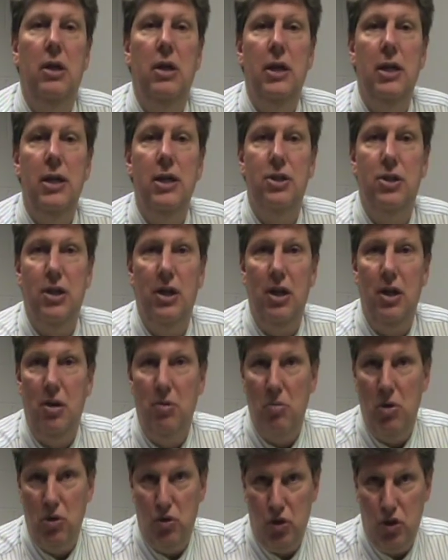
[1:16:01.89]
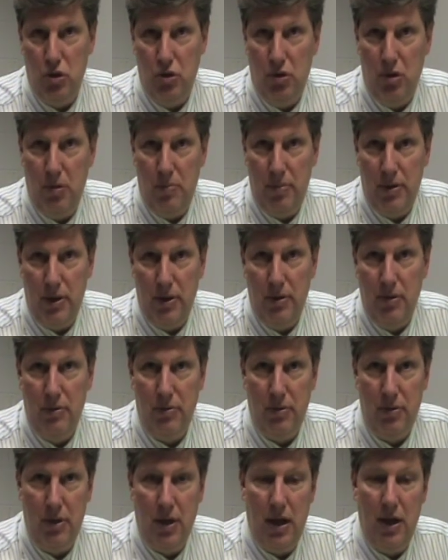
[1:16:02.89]
Is it an emotional appeal?
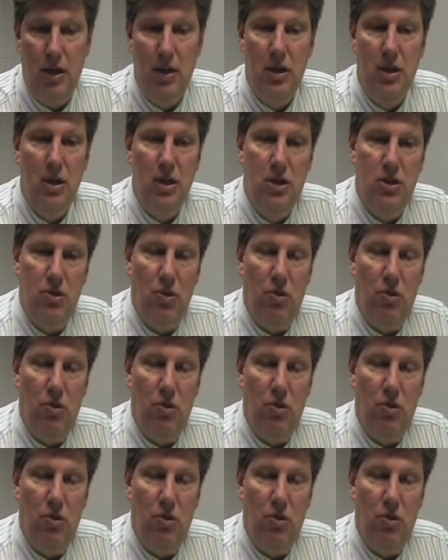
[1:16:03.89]
Okay, so